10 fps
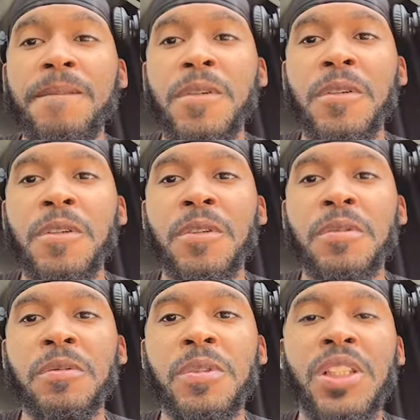You know,
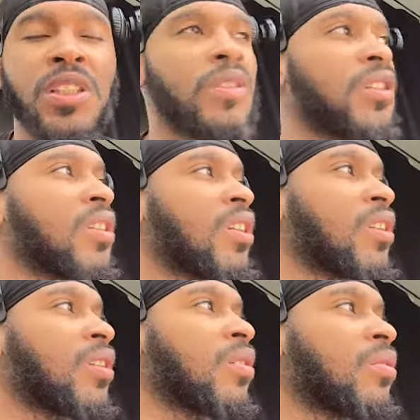waiting on another
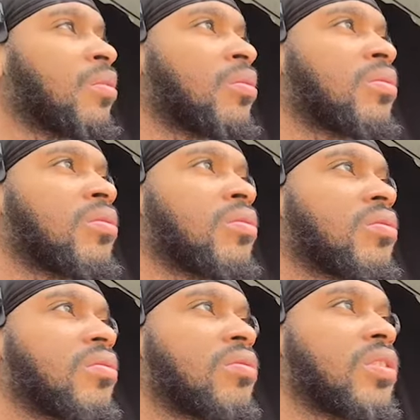load.
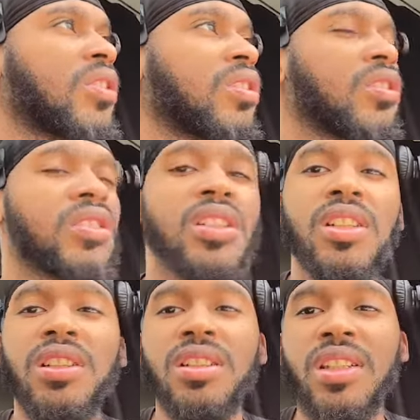Which,
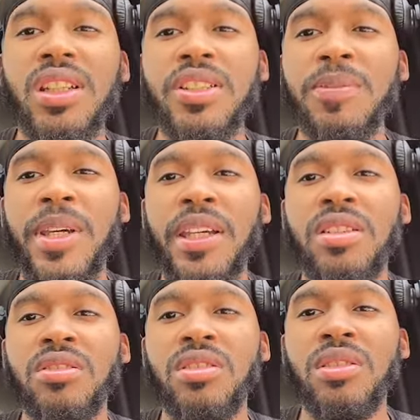dispatch,
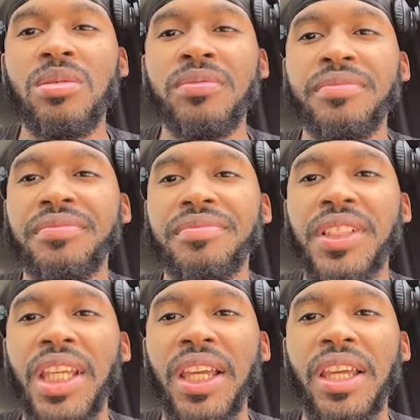you know,
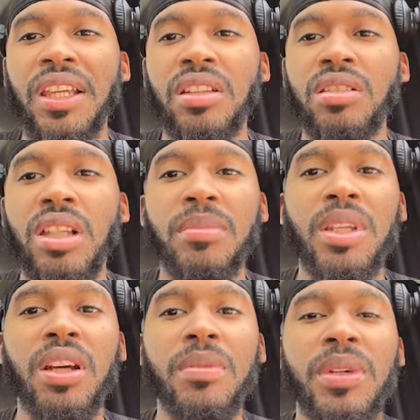they ain't hit me
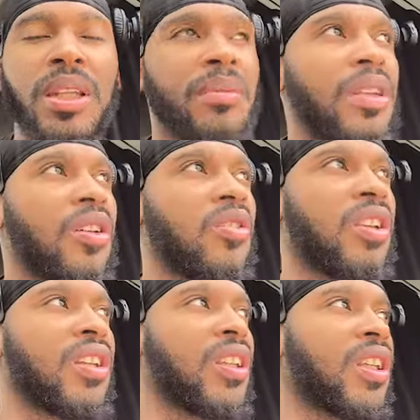up and let me know
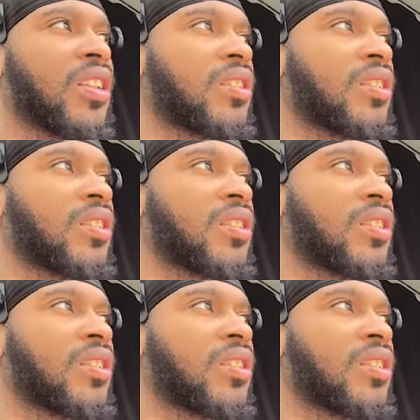nothing yet.